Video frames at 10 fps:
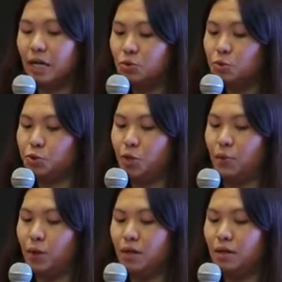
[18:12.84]
has
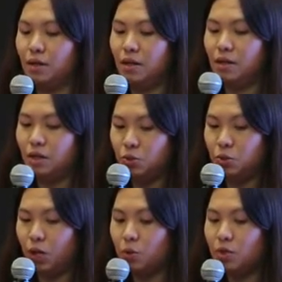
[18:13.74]
been
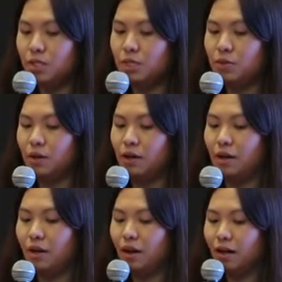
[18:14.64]
continuing
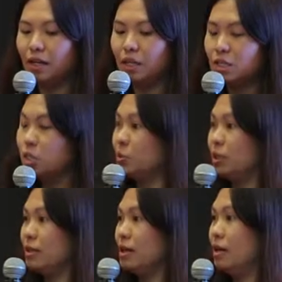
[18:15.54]
its
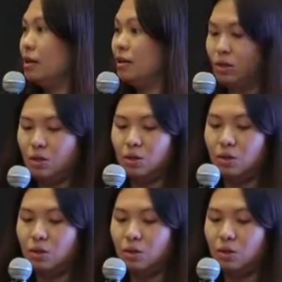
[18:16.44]
implementation.